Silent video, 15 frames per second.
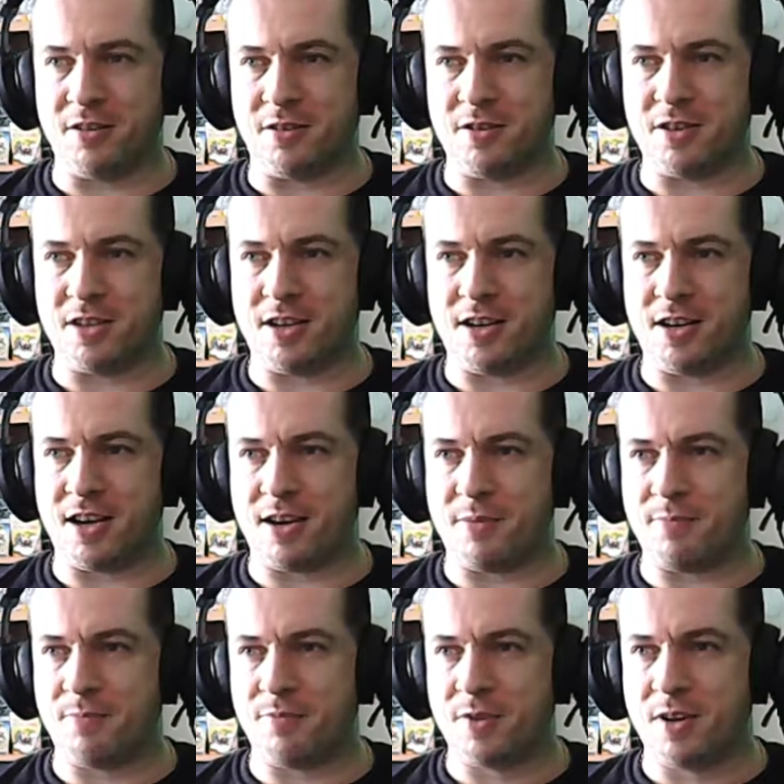until
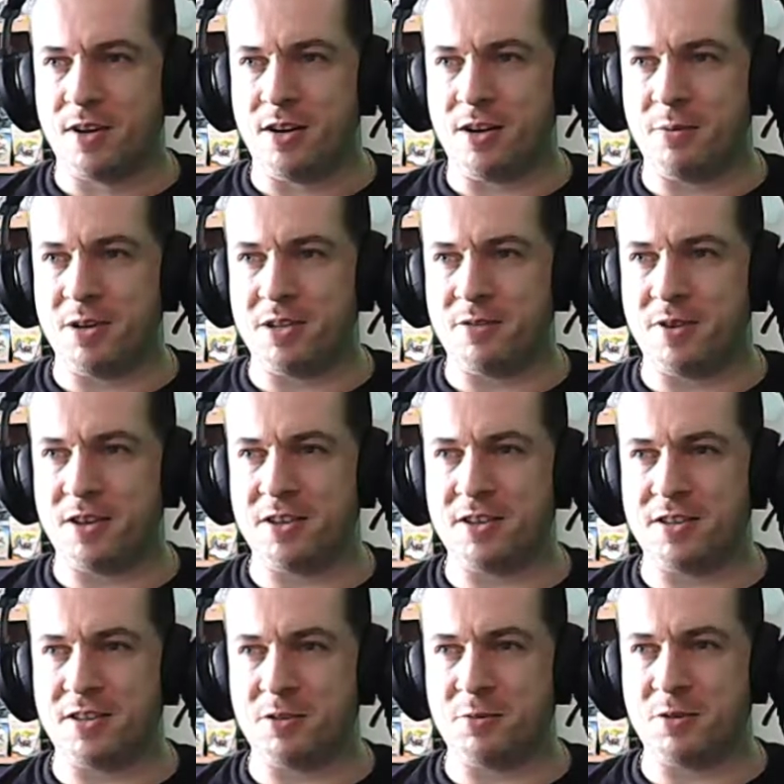Lament of
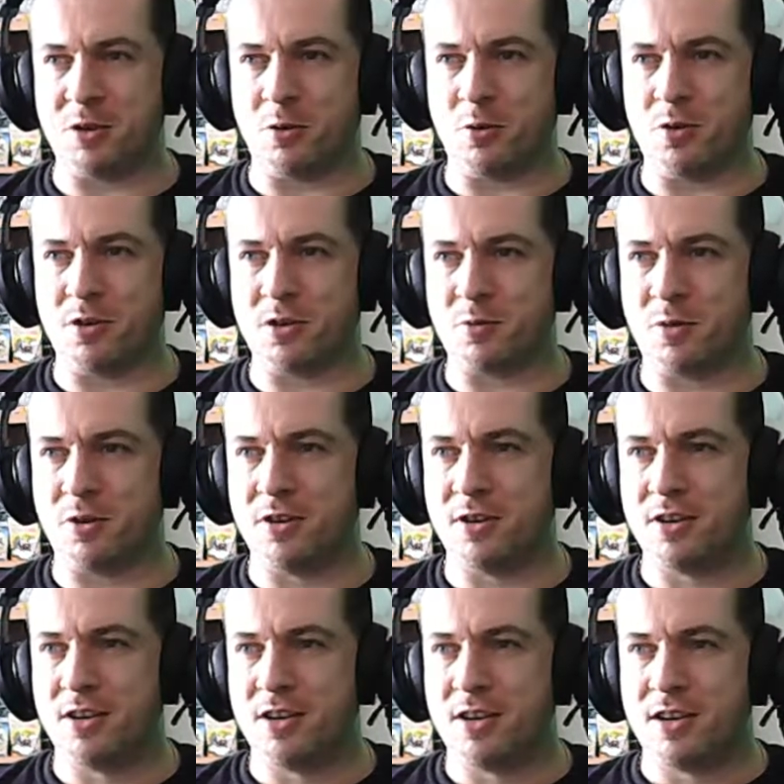Innocence. This was the oldest one.
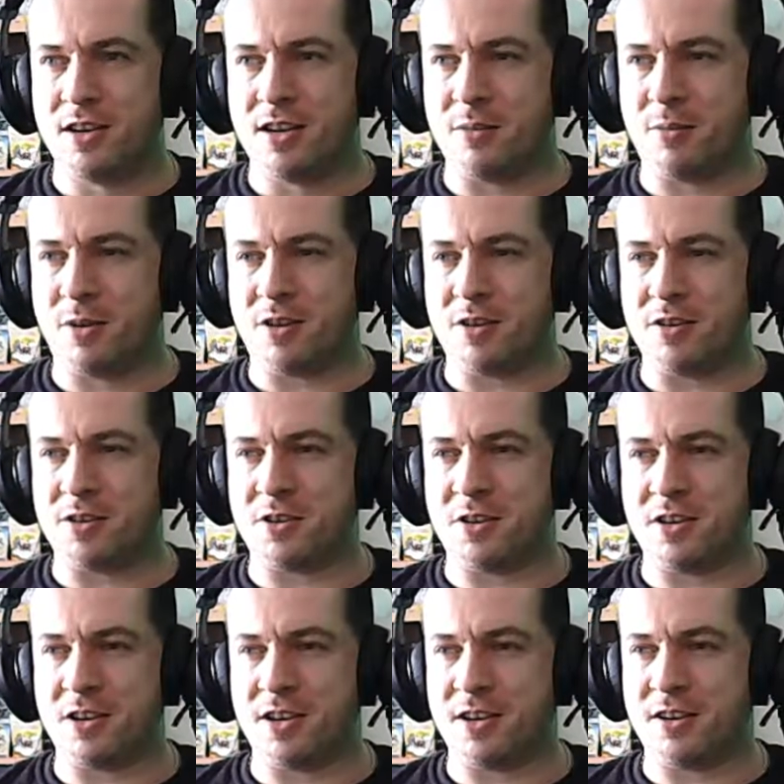Apparently
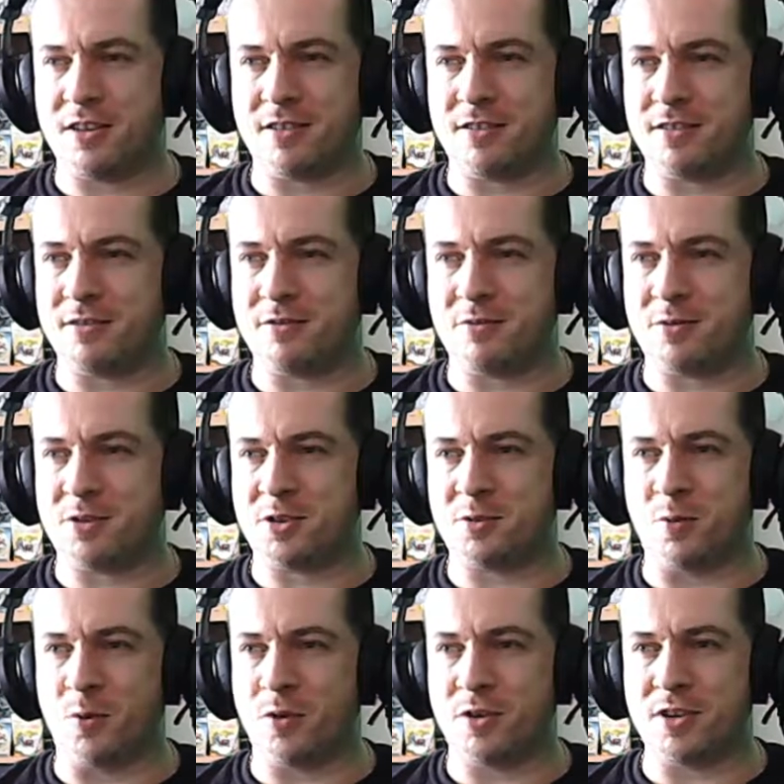Sonia
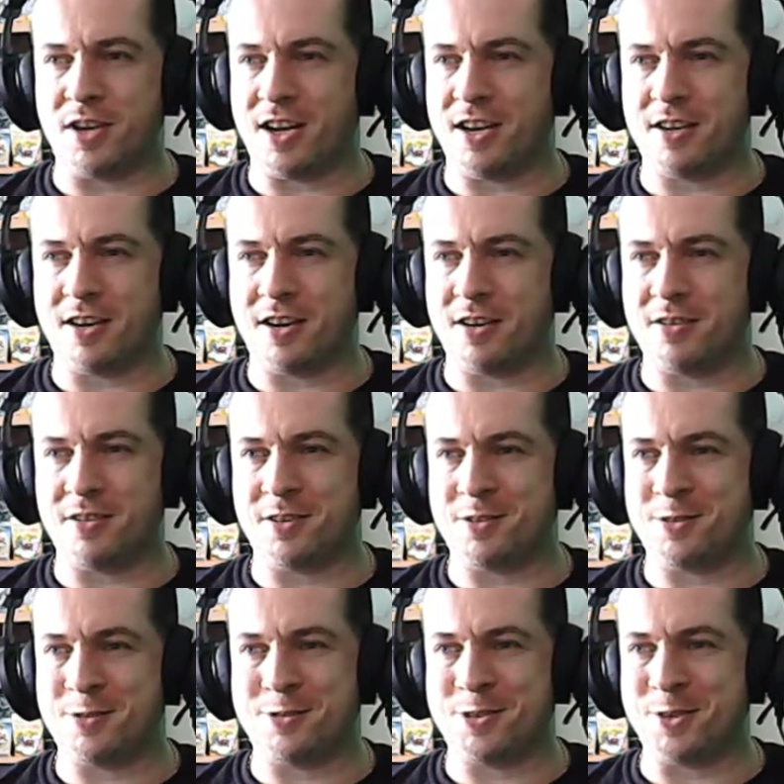swore to Alucard that
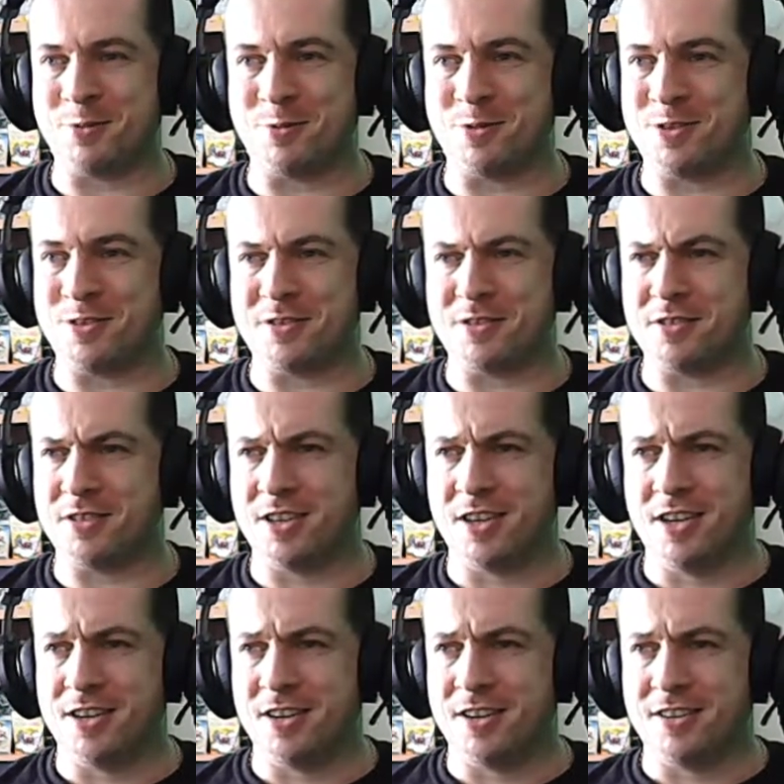she would
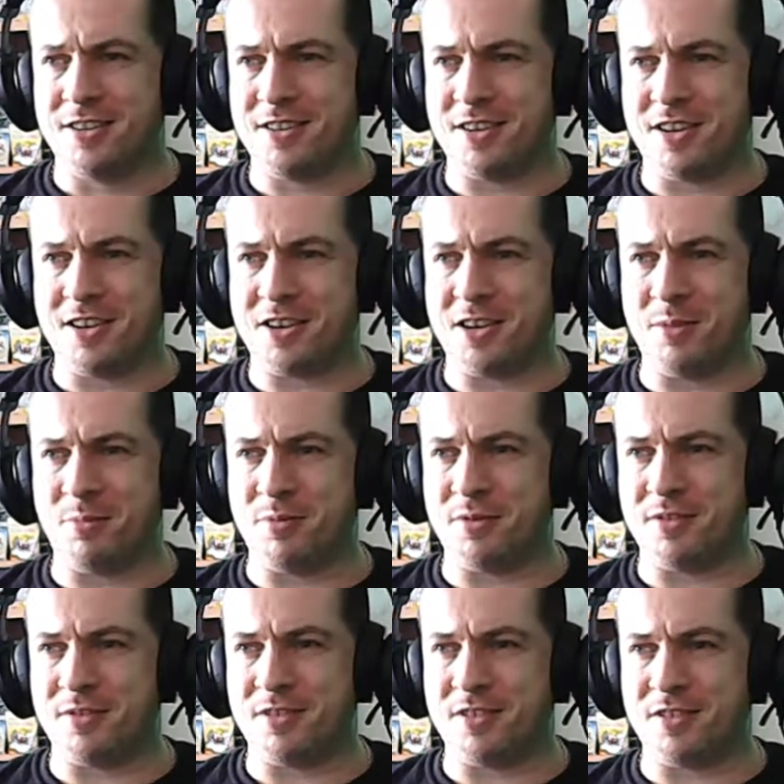keep
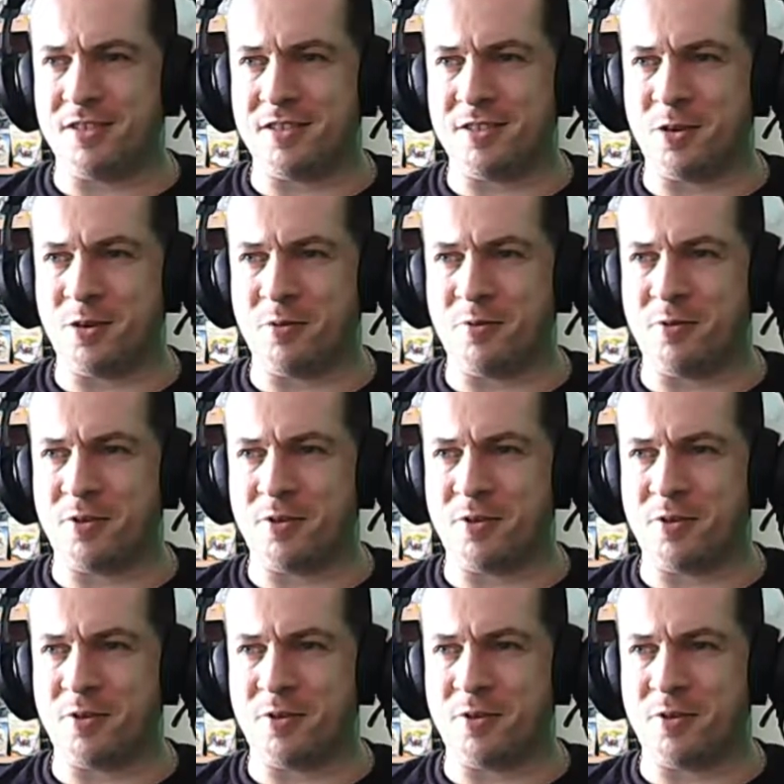her